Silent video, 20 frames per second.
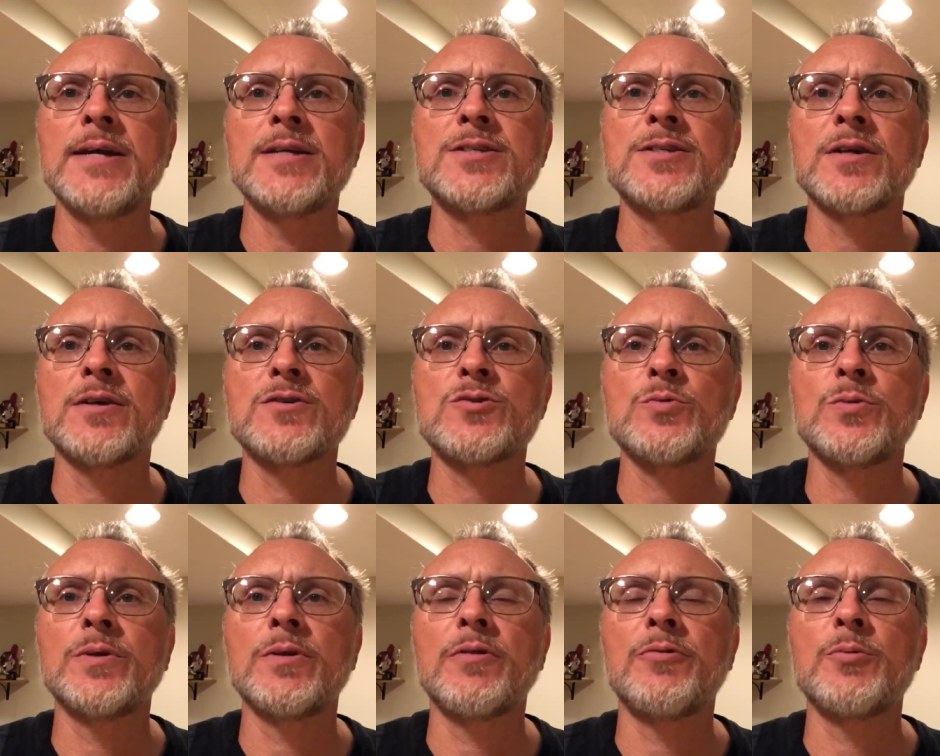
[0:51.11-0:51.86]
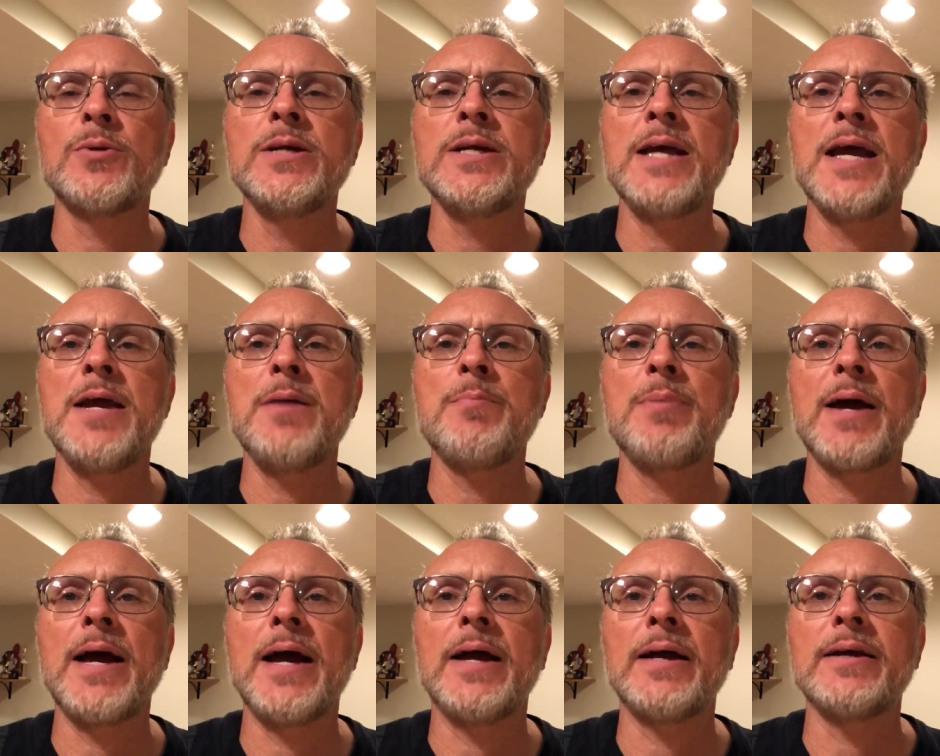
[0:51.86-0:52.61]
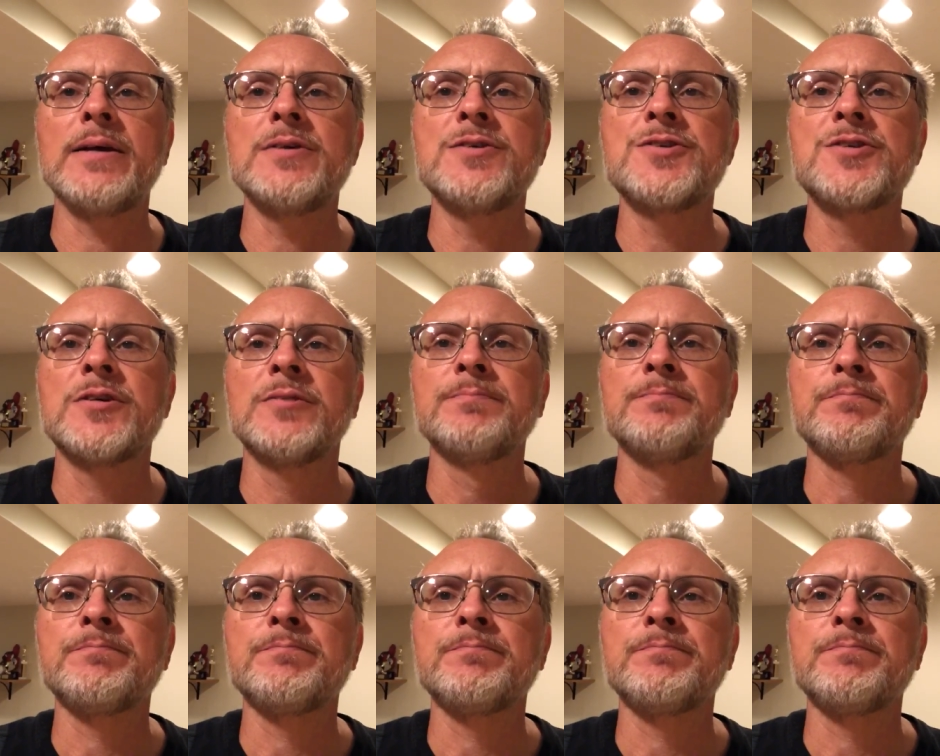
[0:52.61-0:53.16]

It starts with the three game package